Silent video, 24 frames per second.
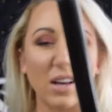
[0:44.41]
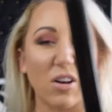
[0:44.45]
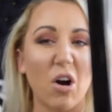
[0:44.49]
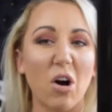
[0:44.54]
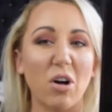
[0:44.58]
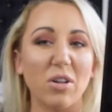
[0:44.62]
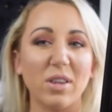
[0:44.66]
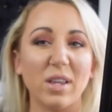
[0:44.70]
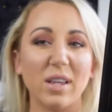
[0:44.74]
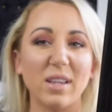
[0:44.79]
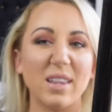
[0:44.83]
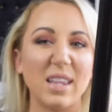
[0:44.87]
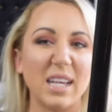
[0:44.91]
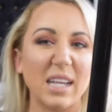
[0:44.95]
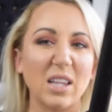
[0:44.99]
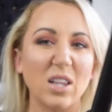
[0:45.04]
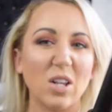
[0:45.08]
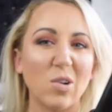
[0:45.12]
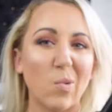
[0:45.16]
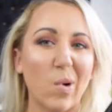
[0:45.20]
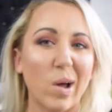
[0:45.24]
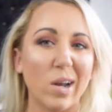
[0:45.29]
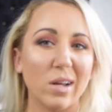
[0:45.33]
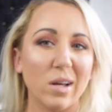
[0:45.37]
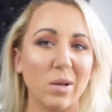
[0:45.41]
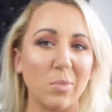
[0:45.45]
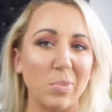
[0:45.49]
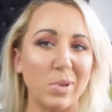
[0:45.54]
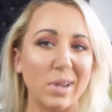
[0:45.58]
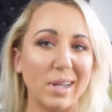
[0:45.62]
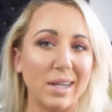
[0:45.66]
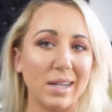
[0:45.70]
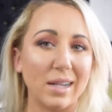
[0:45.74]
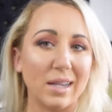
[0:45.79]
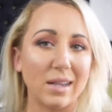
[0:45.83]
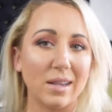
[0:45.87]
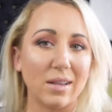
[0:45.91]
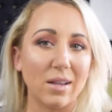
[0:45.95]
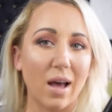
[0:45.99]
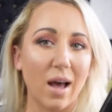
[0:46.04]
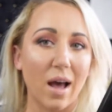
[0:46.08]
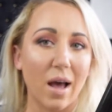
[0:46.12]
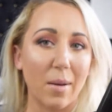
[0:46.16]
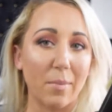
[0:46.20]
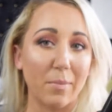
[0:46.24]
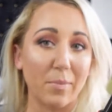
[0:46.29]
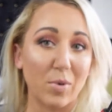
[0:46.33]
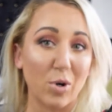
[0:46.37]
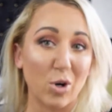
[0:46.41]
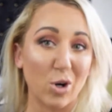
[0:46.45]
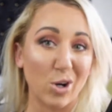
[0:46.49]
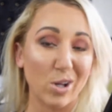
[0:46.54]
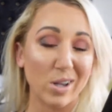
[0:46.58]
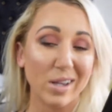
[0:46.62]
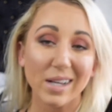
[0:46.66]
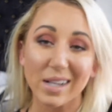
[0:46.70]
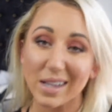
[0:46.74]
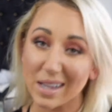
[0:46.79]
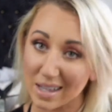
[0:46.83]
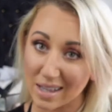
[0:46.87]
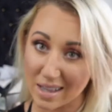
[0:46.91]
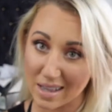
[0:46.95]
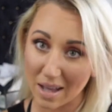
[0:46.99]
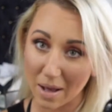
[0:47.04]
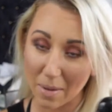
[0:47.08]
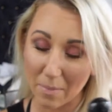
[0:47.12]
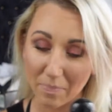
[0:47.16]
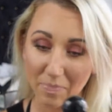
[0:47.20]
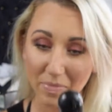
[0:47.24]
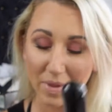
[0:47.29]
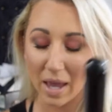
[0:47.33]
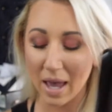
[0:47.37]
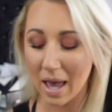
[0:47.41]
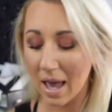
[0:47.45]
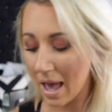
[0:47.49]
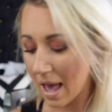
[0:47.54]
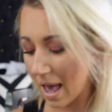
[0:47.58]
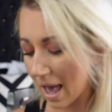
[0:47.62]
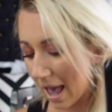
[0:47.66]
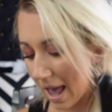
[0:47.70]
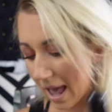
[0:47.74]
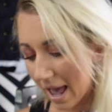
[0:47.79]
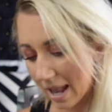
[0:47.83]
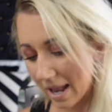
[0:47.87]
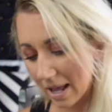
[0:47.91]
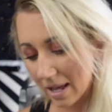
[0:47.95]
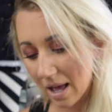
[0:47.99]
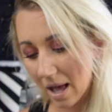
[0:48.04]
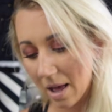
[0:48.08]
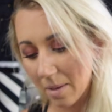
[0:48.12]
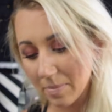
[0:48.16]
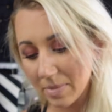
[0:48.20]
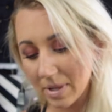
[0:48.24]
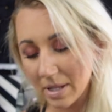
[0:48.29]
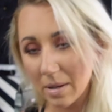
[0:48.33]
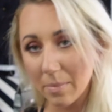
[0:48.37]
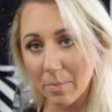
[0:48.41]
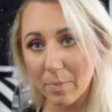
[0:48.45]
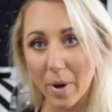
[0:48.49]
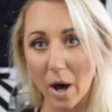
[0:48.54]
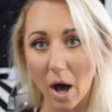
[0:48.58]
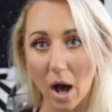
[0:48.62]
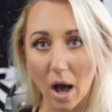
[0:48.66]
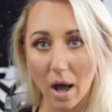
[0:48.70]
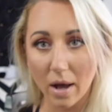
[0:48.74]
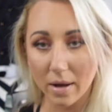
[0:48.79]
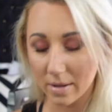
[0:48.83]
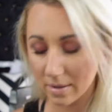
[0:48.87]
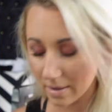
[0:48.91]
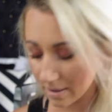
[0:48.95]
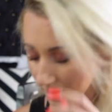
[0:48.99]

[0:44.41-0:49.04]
called the 6-in-1 complete curling system, and it comes in a box,